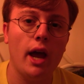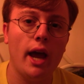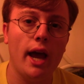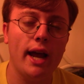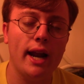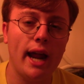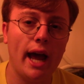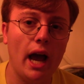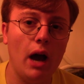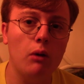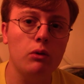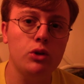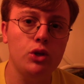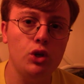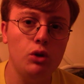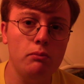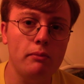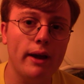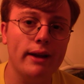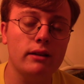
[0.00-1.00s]
And how will
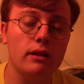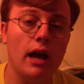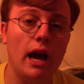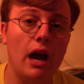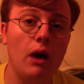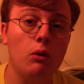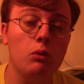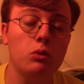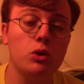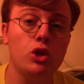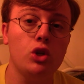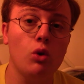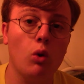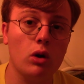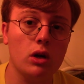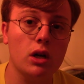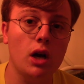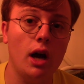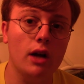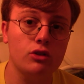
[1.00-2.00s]
you make how will your
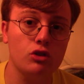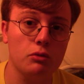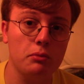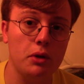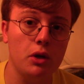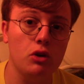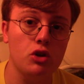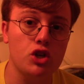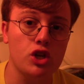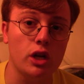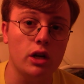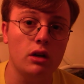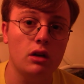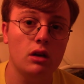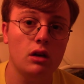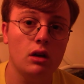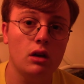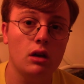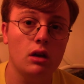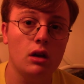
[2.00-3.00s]
contribution
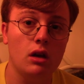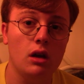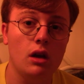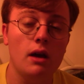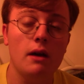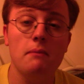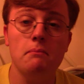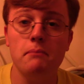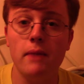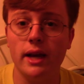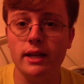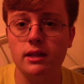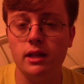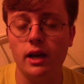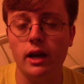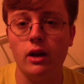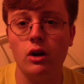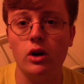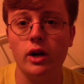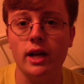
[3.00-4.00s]
make the
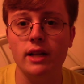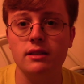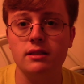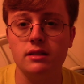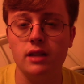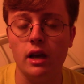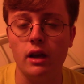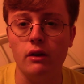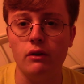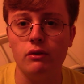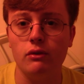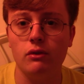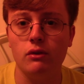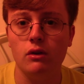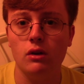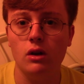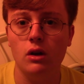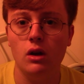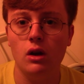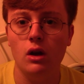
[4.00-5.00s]
internet safe
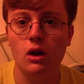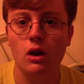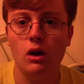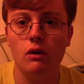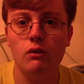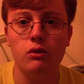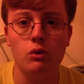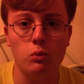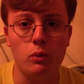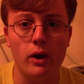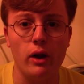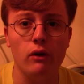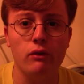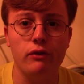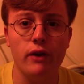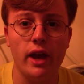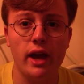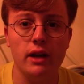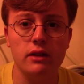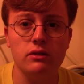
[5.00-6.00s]
for rail
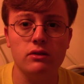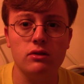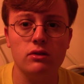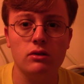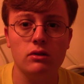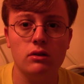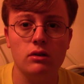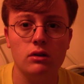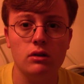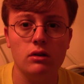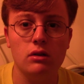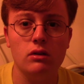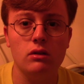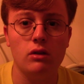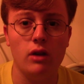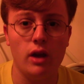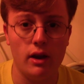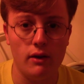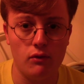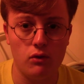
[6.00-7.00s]
fans
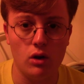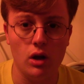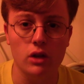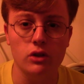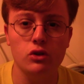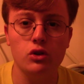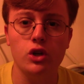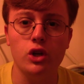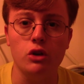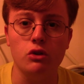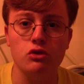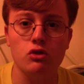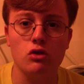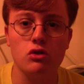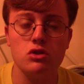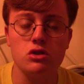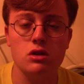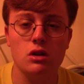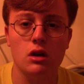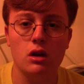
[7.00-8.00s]
and for other
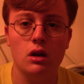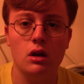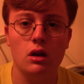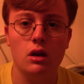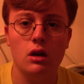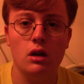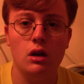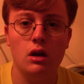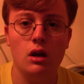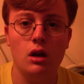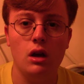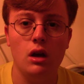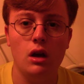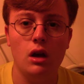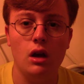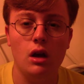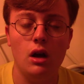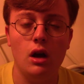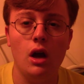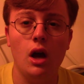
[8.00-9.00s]
users?
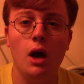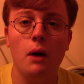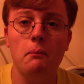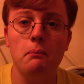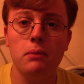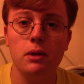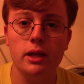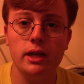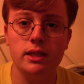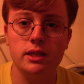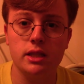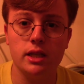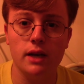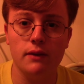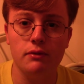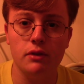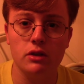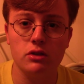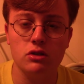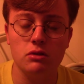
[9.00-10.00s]
Please give
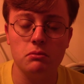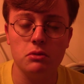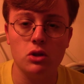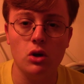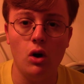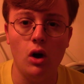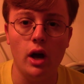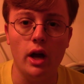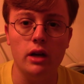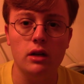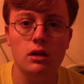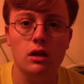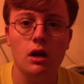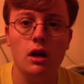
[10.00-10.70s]
this some thought.